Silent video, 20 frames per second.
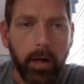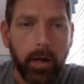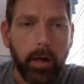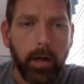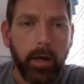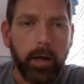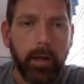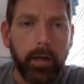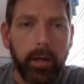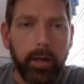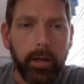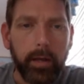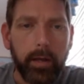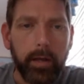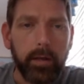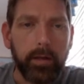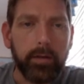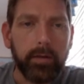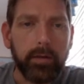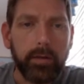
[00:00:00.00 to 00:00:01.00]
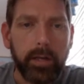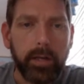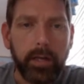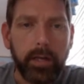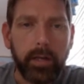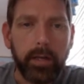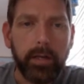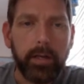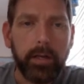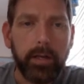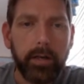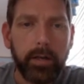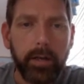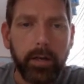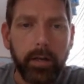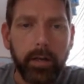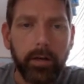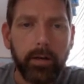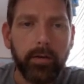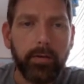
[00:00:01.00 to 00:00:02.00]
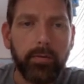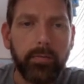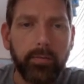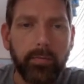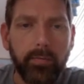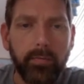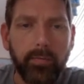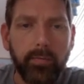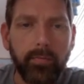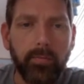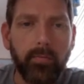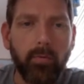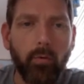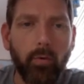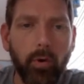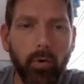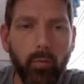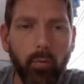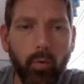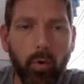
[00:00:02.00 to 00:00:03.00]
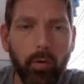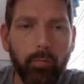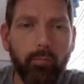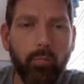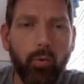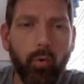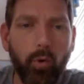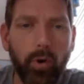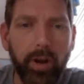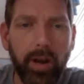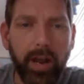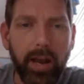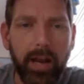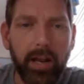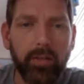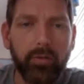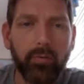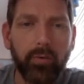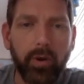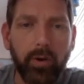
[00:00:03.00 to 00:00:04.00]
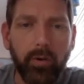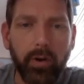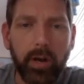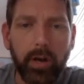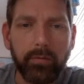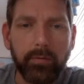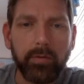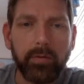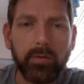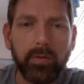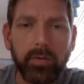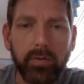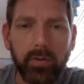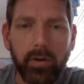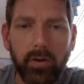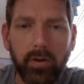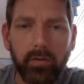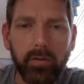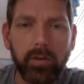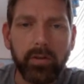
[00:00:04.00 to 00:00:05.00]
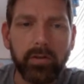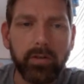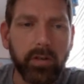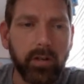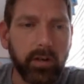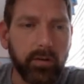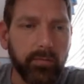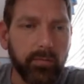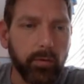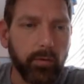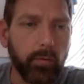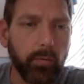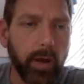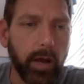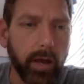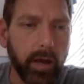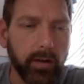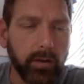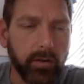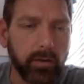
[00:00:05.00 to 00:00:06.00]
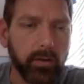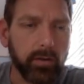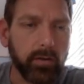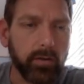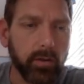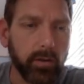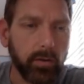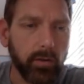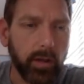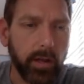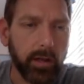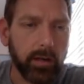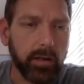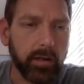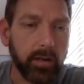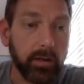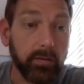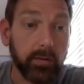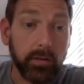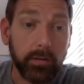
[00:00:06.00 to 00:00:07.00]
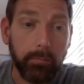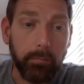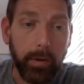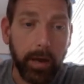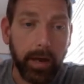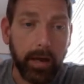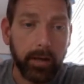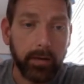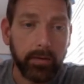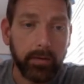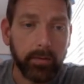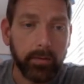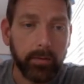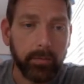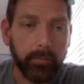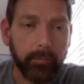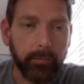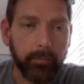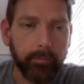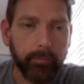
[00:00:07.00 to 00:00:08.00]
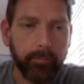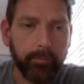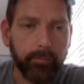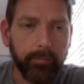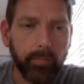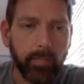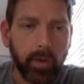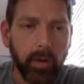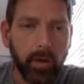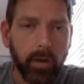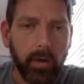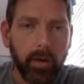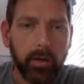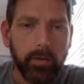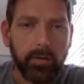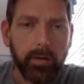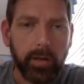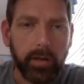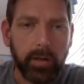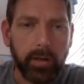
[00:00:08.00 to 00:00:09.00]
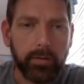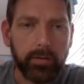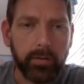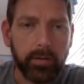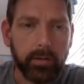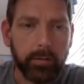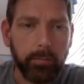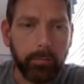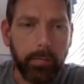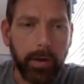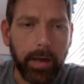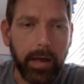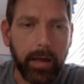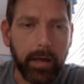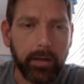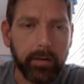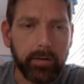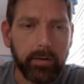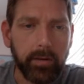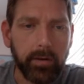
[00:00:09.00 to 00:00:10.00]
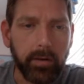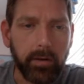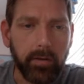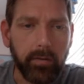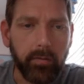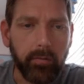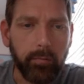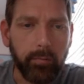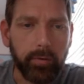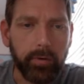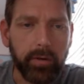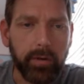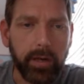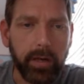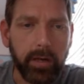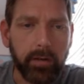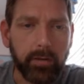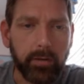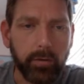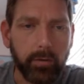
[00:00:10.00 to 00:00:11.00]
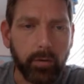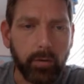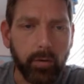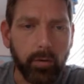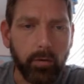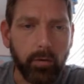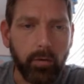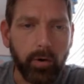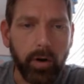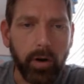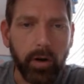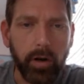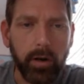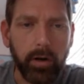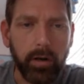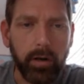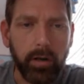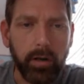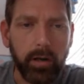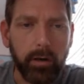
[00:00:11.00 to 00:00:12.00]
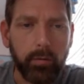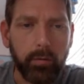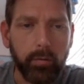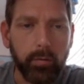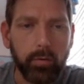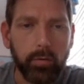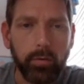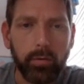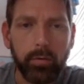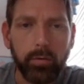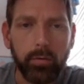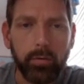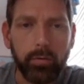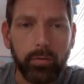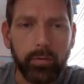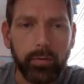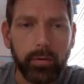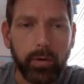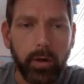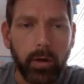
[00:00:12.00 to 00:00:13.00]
Is needed if 41.83 grams of salt is needed for the reaction. So that gives us mass. So that gives us mass of potassium chloride equals